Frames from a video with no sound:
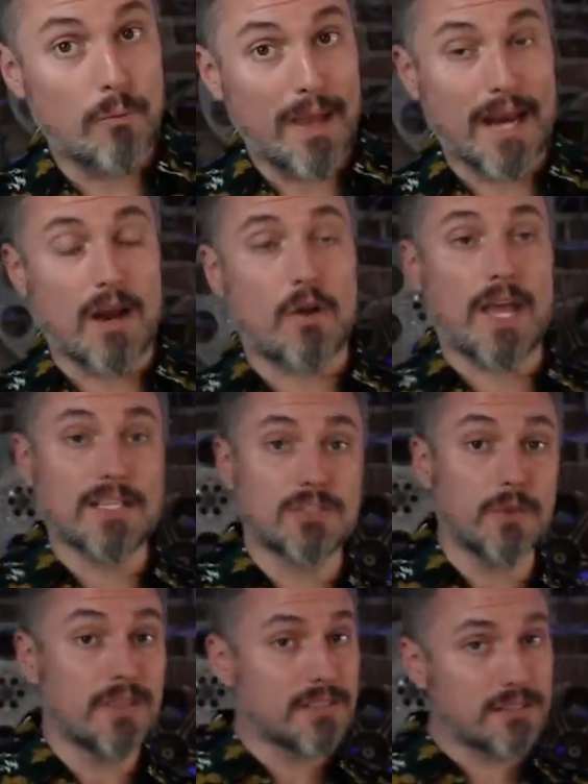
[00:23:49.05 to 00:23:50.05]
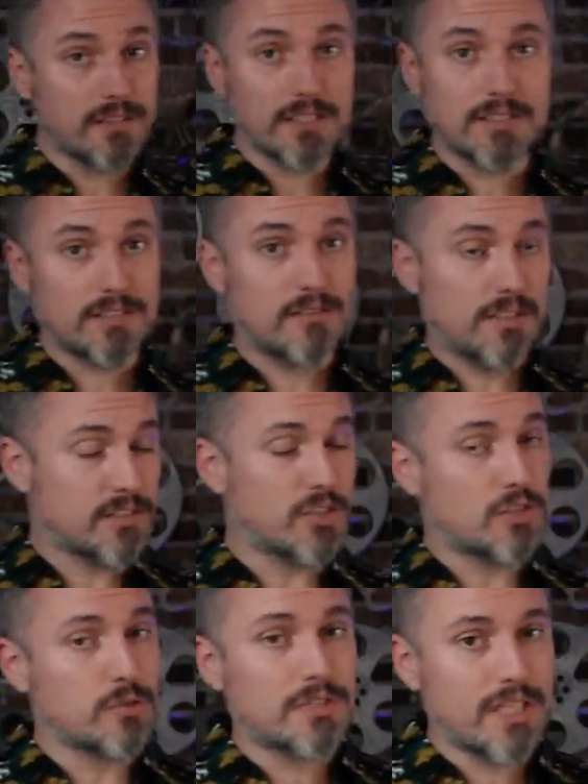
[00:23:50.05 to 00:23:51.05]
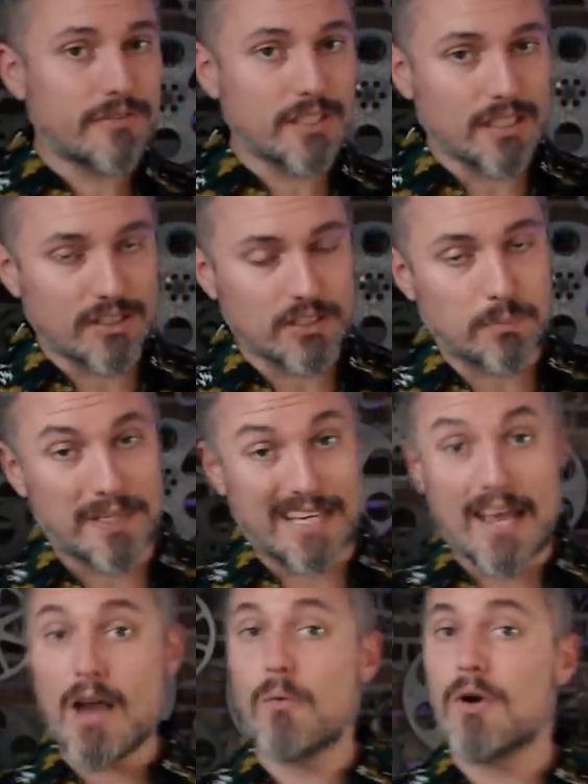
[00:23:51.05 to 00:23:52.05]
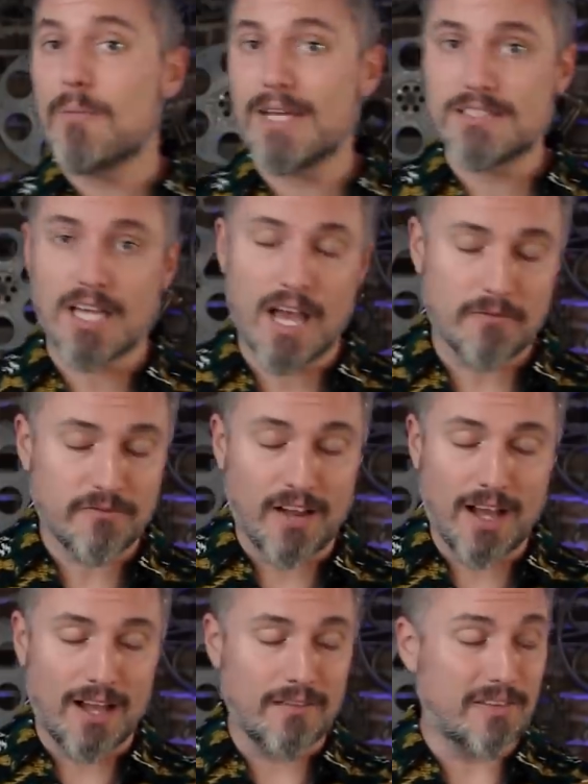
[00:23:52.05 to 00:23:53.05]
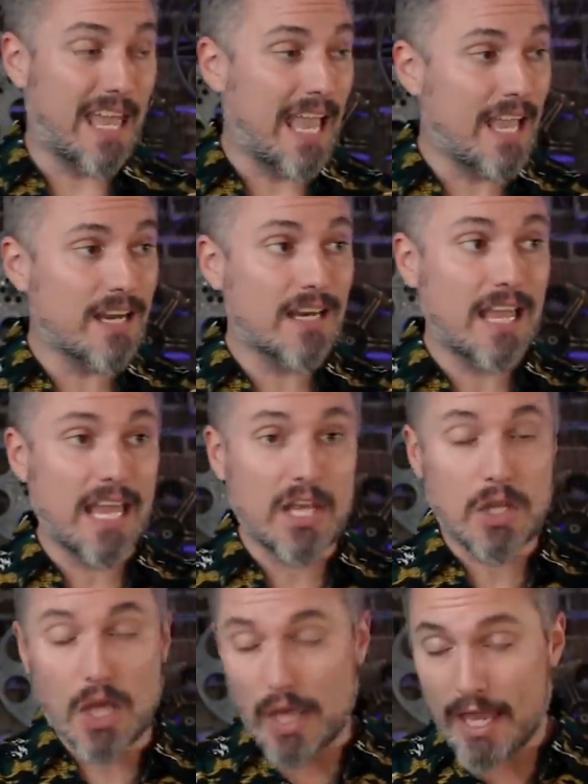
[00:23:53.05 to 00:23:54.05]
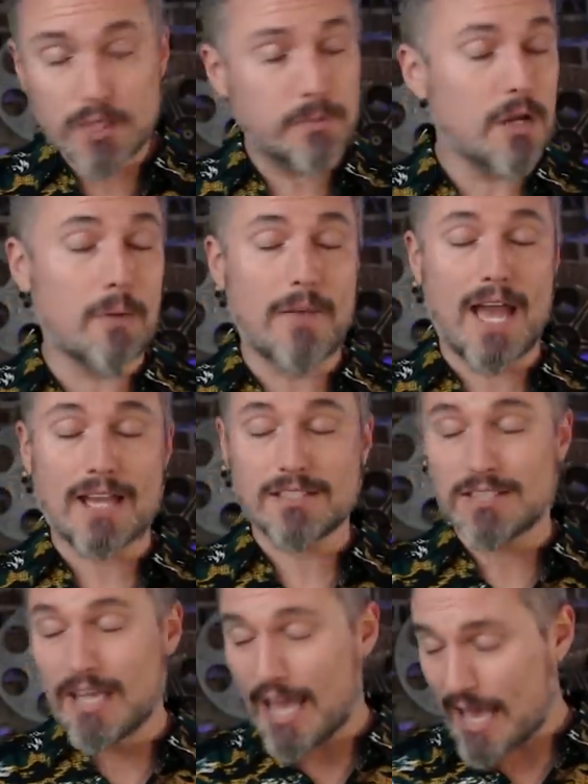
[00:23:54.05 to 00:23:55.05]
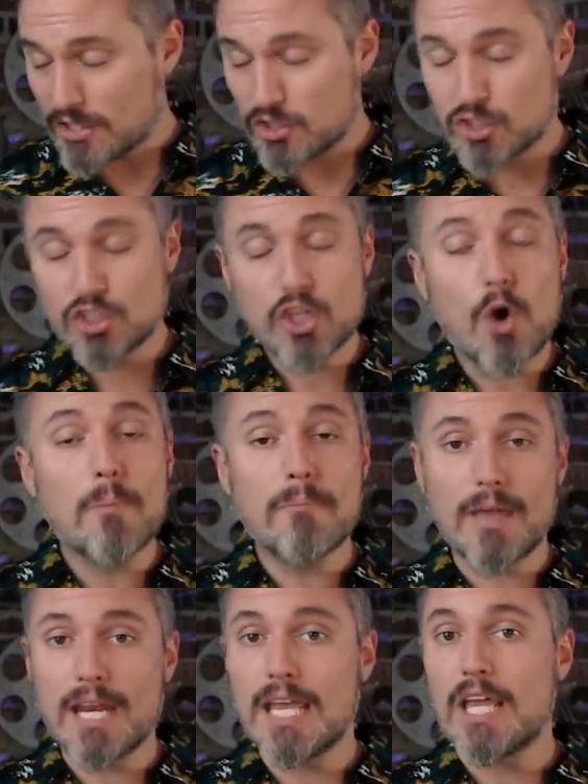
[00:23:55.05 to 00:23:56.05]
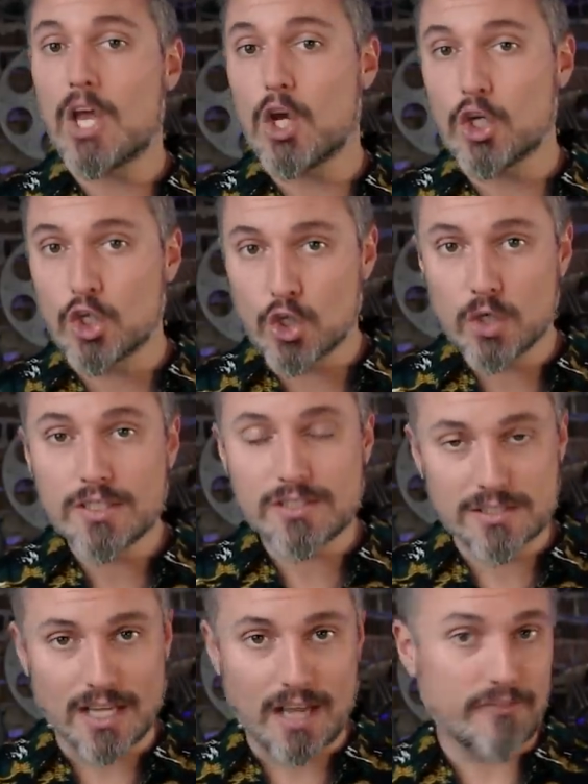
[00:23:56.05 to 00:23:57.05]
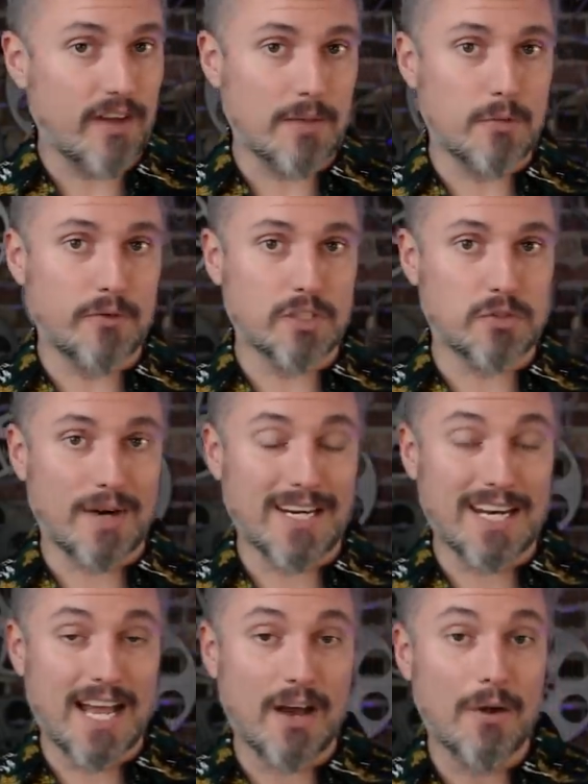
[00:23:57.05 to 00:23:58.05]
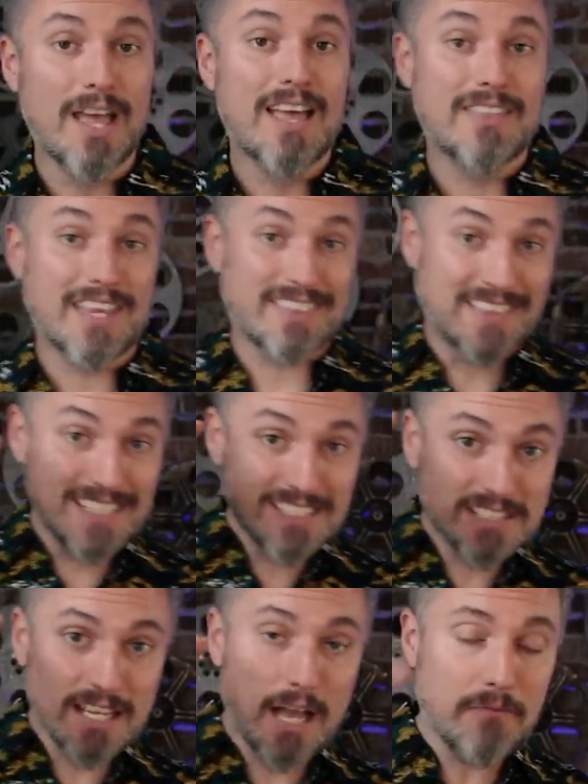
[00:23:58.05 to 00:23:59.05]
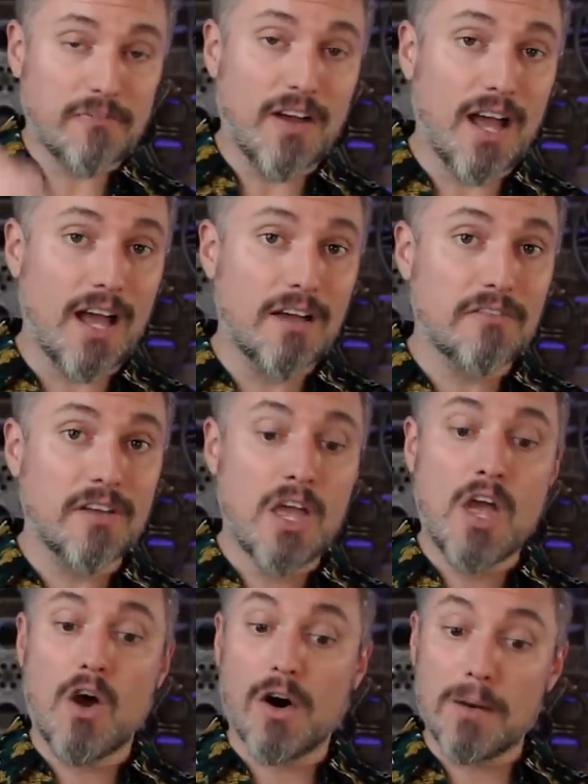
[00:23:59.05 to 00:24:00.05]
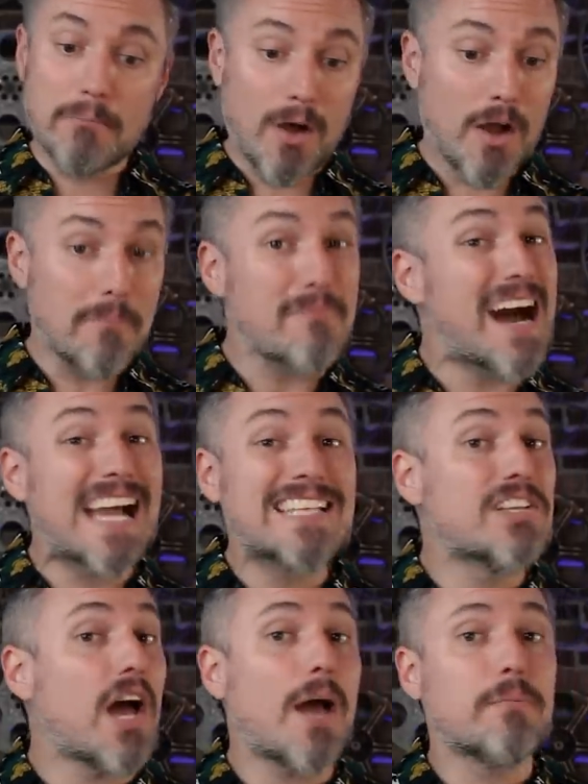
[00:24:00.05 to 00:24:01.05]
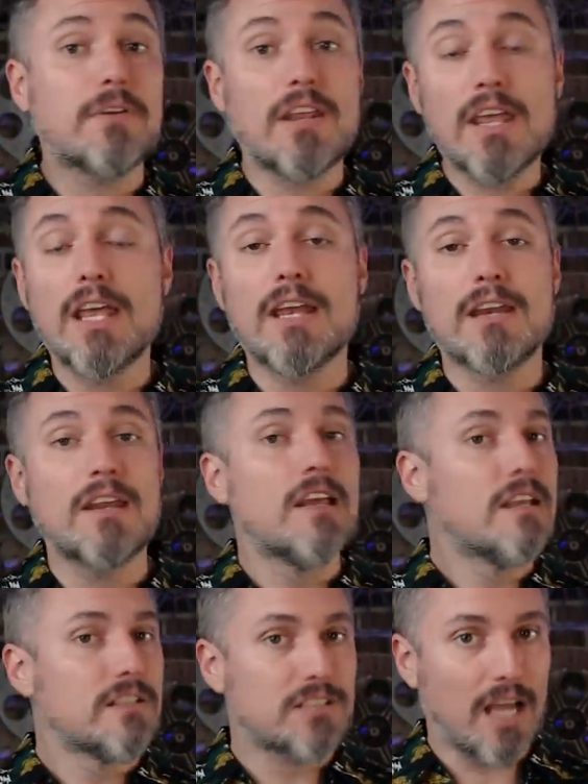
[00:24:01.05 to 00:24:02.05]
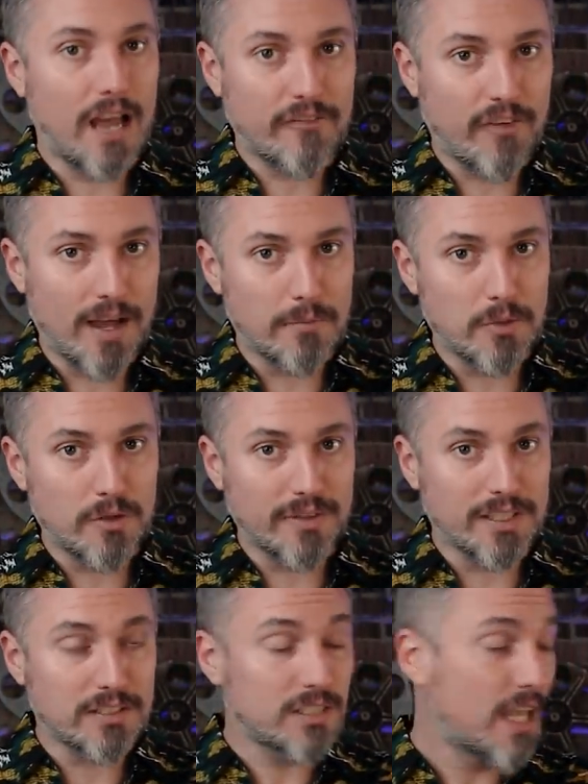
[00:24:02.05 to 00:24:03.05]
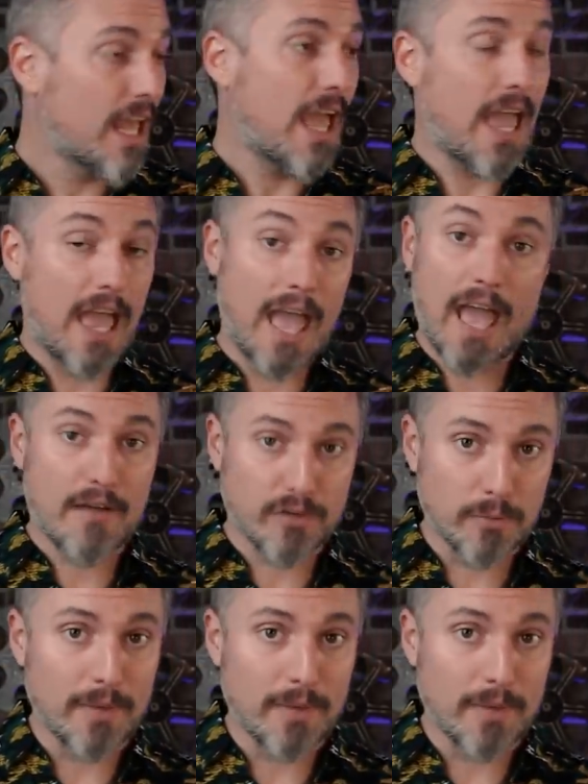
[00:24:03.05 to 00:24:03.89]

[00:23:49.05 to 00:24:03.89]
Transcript: man, okay, so this list is a doozy of a list, but now we're in my top five, and H B O Max has so many good sci-fi movies right now that these top five are among my top ten sci-fi movies ever